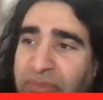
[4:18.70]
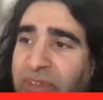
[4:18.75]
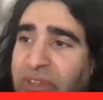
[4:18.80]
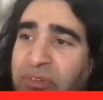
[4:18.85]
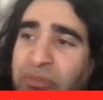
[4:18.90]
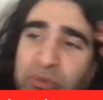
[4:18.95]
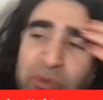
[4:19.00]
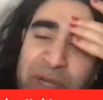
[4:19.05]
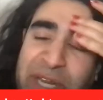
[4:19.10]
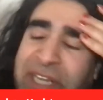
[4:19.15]

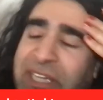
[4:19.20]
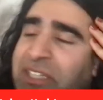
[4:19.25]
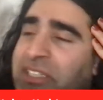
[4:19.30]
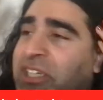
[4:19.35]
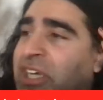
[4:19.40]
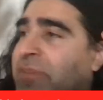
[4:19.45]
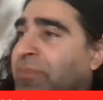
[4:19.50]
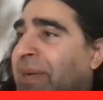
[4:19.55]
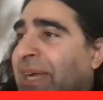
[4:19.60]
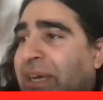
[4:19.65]
rain
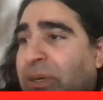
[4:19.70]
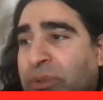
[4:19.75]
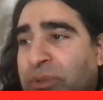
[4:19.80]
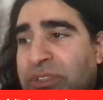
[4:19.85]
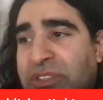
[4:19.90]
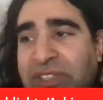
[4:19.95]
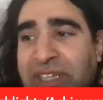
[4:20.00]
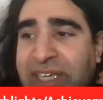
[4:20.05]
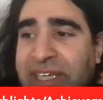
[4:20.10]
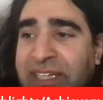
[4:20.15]
come
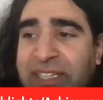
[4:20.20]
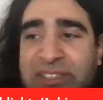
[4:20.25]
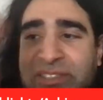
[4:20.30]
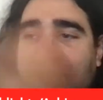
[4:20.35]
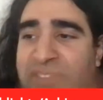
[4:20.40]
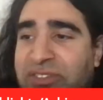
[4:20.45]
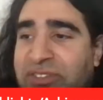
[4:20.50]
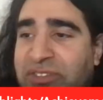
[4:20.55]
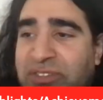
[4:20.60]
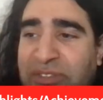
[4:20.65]
out
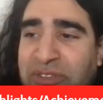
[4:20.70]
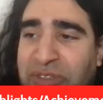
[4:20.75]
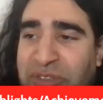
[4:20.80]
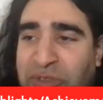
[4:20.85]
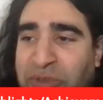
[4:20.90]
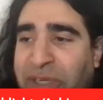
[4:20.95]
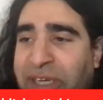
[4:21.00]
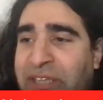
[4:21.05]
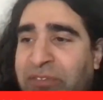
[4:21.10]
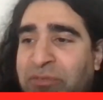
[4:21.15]
as you
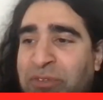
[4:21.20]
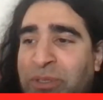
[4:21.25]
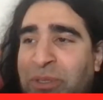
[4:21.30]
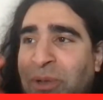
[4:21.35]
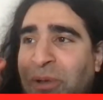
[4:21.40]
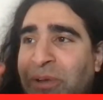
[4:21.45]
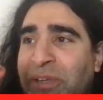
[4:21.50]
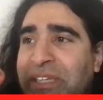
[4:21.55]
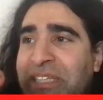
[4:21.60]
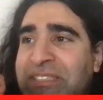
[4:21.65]
drive
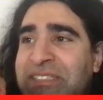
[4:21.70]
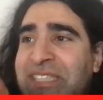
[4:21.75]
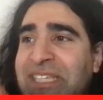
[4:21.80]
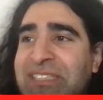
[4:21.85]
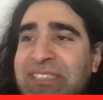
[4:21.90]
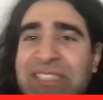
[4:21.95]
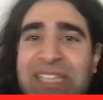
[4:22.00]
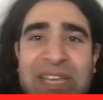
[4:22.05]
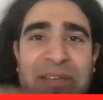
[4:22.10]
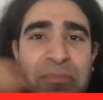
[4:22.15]
along, and then
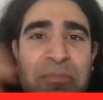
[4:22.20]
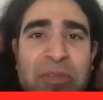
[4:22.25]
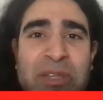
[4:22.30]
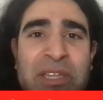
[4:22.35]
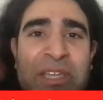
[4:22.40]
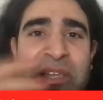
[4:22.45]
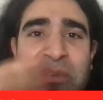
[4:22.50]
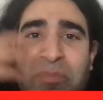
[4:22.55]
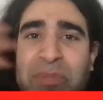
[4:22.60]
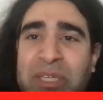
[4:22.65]
that
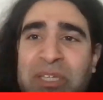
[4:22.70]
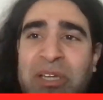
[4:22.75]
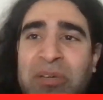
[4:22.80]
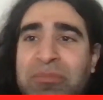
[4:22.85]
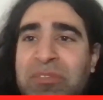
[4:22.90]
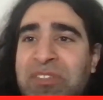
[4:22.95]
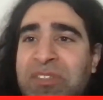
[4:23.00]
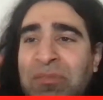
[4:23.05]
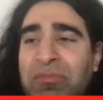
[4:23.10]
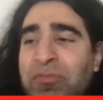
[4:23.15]

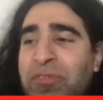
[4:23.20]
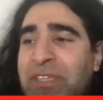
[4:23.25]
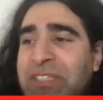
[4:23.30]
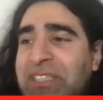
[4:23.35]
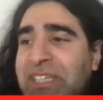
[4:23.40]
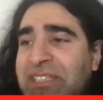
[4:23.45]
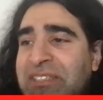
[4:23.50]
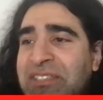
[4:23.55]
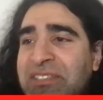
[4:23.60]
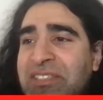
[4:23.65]
becomes something
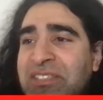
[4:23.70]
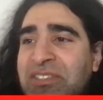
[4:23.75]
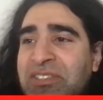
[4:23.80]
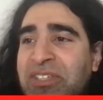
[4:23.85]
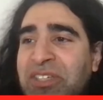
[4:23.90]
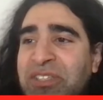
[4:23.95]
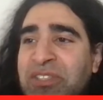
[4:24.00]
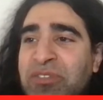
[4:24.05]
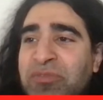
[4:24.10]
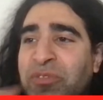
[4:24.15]
that's
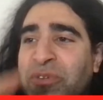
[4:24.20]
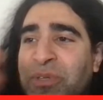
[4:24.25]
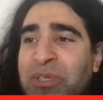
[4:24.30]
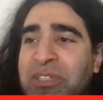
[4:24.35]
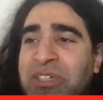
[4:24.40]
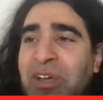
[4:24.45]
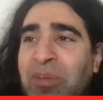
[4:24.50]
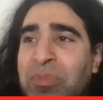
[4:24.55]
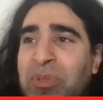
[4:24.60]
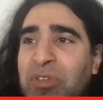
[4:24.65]
discussed for a
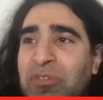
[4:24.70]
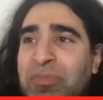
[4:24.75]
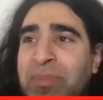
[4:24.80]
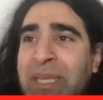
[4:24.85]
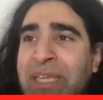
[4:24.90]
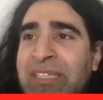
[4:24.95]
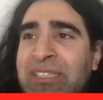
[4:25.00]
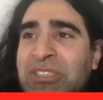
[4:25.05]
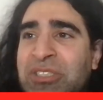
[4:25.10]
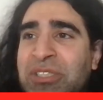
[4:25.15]
couple of
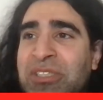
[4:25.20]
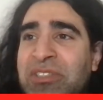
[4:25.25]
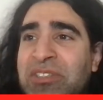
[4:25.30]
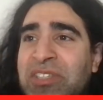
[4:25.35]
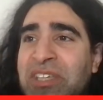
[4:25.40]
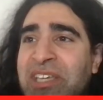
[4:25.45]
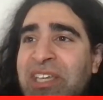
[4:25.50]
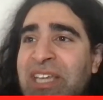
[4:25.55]
pages,